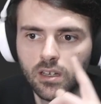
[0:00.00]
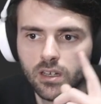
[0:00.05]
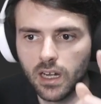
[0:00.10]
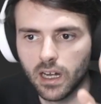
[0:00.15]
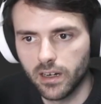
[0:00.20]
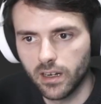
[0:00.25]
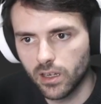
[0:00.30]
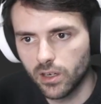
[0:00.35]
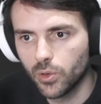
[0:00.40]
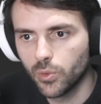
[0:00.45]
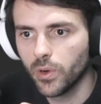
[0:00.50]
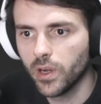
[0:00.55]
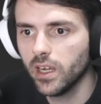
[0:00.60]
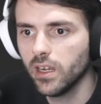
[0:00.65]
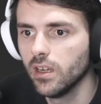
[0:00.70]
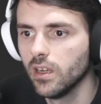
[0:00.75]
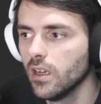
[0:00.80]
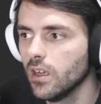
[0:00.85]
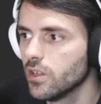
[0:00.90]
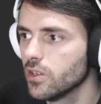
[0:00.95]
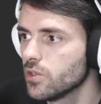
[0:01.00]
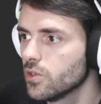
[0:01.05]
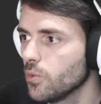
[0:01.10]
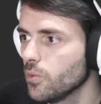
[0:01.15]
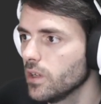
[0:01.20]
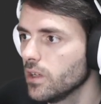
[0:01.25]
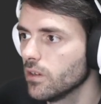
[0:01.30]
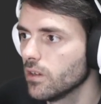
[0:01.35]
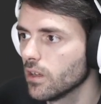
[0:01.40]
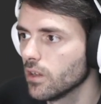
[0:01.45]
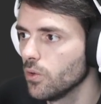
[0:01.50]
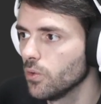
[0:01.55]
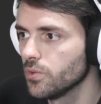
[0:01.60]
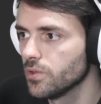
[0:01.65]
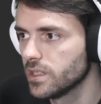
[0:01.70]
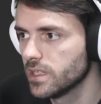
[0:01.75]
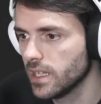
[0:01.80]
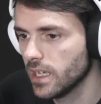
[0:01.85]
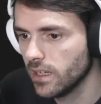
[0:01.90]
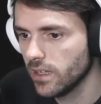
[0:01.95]
another way. So we're gonna go
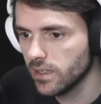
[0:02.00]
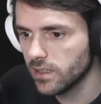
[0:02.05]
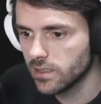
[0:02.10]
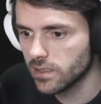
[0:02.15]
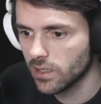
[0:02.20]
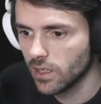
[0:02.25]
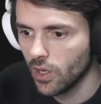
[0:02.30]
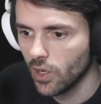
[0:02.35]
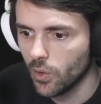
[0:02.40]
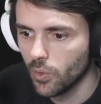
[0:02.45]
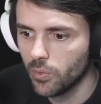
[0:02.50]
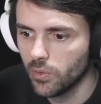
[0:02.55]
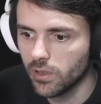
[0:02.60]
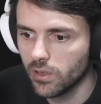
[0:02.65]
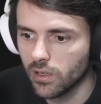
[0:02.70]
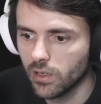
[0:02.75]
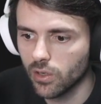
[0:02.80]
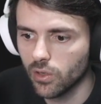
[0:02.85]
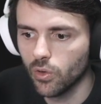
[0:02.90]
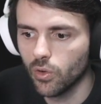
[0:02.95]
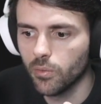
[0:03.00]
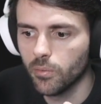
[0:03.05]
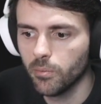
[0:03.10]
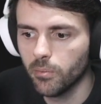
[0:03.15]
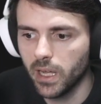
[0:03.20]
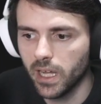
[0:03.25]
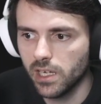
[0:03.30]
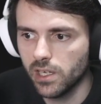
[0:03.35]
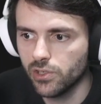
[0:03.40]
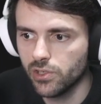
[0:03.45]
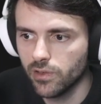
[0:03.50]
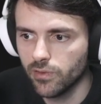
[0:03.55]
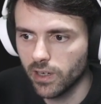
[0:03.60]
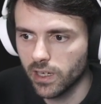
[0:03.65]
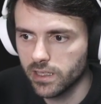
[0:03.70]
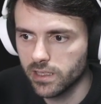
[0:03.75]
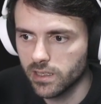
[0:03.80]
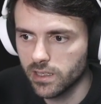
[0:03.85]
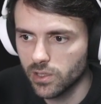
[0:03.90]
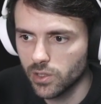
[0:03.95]
settings, we're gonna go manage
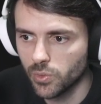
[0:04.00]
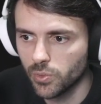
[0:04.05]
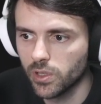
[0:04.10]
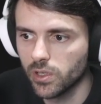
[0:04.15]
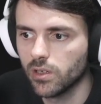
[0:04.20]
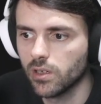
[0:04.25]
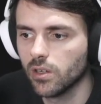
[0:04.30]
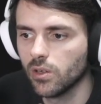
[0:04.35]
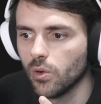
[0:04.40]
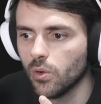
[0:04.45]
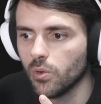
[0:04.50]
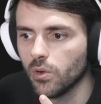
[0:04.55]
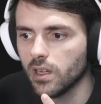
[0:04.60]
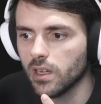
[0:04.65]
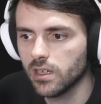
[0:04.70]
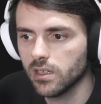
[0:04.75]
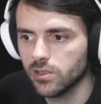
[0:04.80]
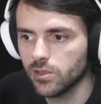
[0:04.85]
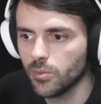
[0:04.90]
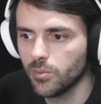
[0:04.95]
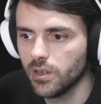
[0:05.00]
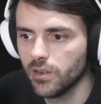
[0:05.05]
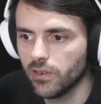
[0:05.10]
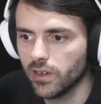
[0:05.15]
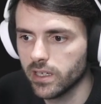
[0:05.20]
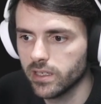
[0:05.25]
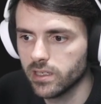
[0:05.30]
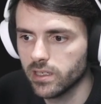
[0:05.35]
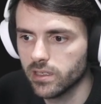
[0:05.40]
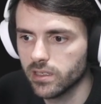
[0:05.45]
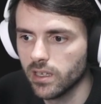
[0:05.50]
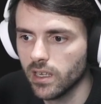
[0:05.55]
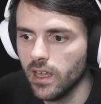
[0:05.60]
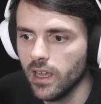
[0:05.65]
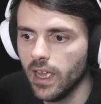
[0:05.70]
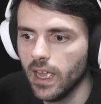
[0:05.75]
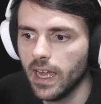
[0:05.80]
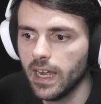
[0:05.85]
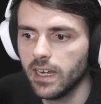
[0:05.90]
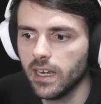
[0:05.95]
devices, we're gonna go custom devices,
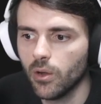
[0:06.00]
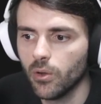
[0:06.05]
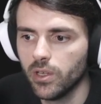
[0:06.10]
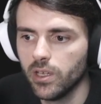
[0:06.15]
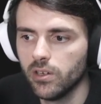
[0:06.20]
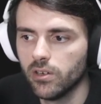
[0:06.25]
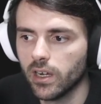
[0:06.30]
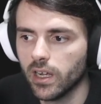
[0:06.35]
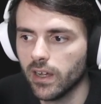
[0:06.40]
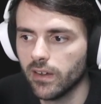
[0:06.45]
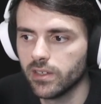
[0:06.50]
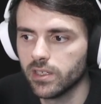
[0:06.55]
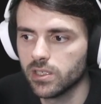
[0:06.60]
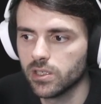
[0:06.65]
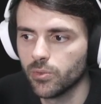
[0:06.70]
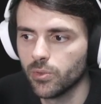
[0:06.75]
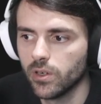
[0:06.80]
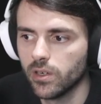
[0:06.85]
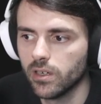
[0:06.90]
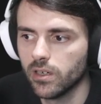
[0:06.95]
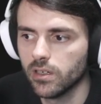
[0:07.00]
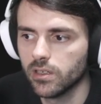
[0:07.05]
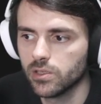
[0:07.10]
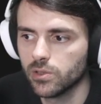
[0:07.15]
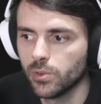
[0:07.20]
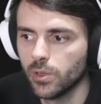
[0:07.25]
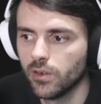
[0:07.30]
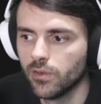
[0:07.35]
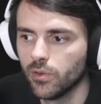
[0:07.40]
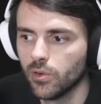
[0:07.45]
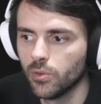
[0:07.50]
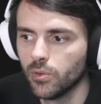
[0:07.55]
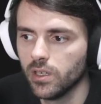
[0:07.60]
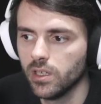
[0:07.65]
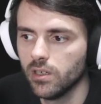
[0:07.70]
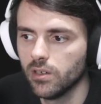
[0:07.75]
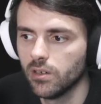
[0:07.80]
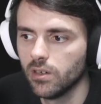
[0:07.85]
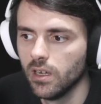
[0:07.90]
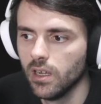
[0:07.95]
and now here I have the Square Phone
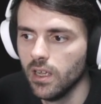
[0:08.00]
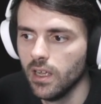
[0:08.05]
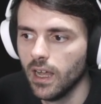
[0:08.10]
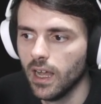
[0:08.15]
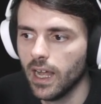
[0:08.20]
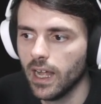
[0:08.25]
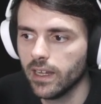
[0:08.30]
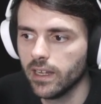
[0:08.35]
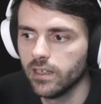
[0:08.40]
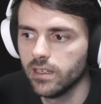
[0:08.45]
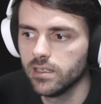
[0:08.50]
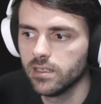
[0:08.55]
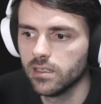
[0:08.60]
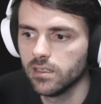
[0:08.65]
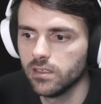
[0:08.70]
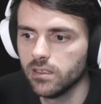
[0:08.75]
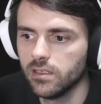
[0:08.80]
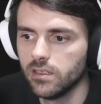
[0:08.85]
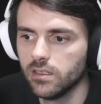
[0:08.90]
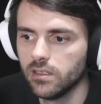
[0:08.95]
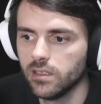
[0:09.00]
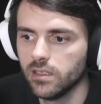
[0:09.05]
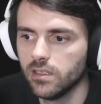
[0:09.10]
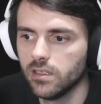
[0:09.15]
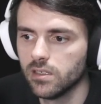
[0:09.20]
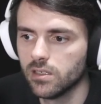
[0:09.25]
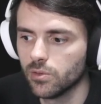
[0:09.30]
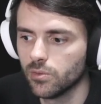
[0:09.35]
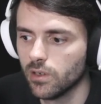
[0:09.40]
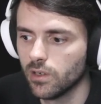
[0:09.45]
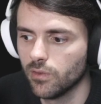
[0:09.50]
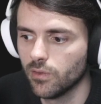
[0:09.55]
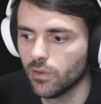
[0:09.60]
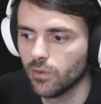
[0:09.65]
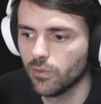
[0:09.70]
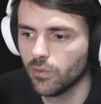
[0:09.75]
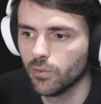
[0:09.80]
here. I can easily delete the Square Phone